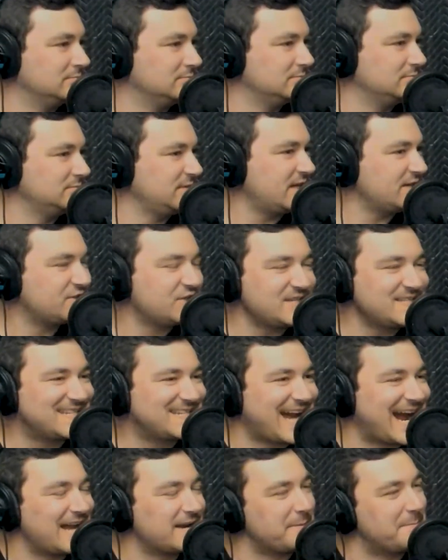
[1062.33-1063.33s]
Yeah, she's yeah.
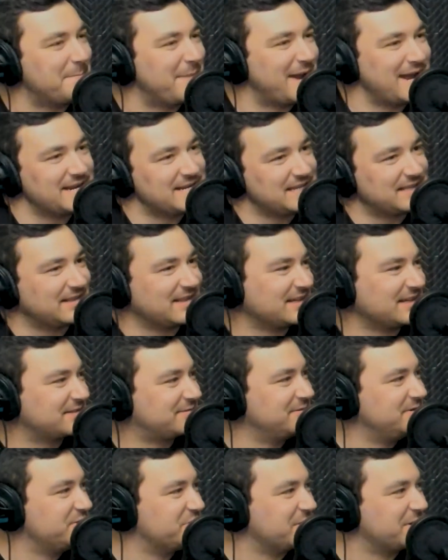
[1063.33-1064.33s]
kind of made it, like
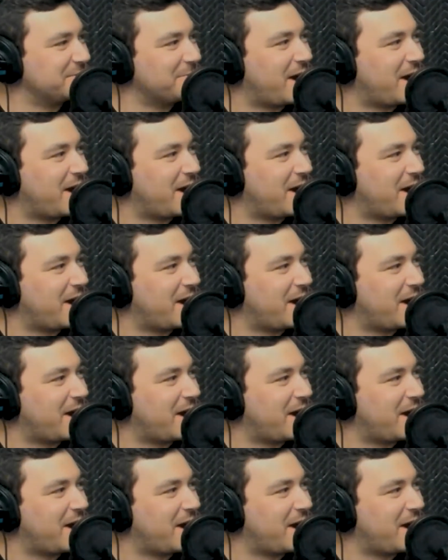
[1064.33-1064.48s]
kind